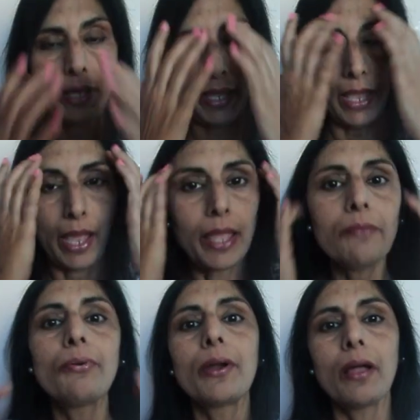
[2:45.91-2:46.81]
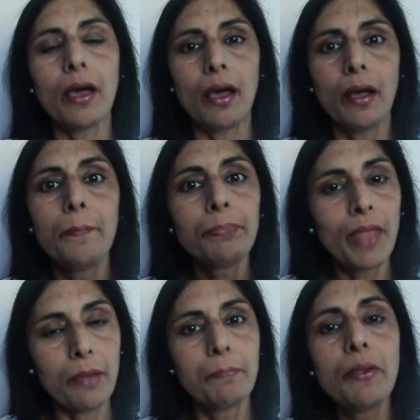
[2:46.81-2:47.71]
AI for
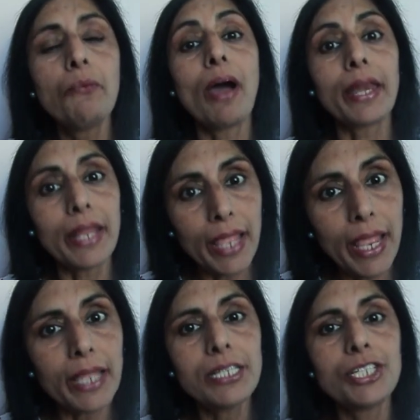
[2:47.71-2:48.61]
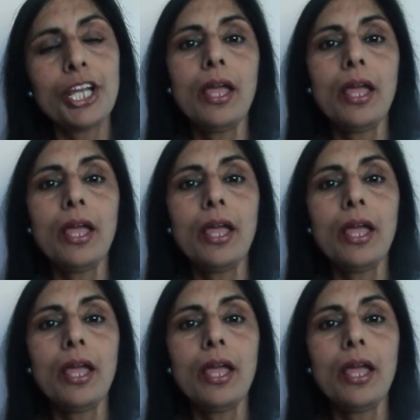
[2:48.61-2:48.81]
everyone each,